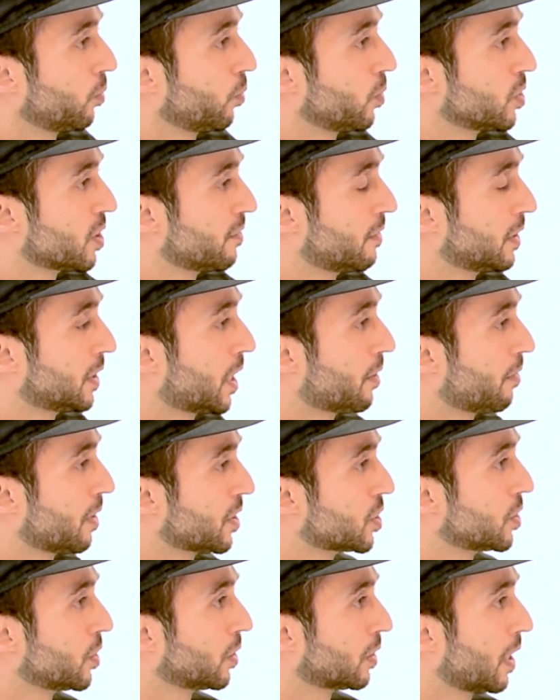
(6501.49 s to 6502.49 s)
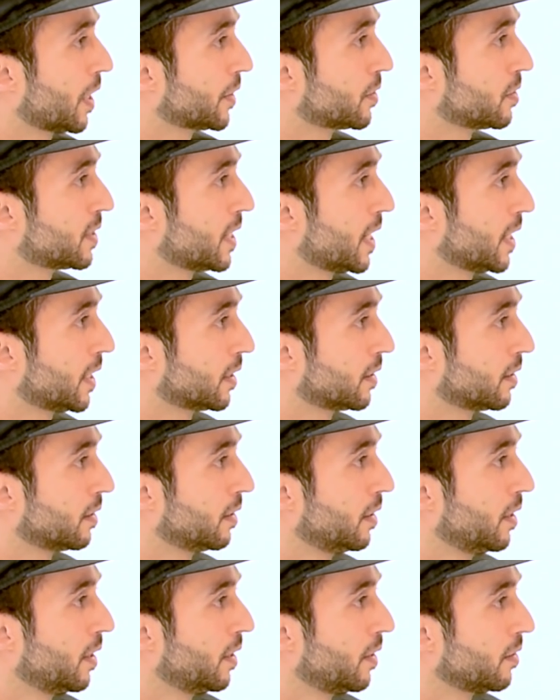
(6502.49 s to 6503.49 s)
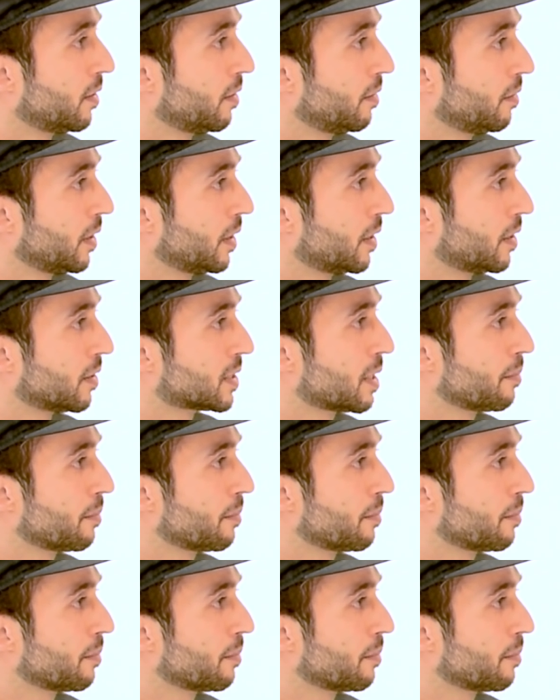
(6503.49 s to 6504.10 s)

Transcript: whichever direction you'd like to take it. You know,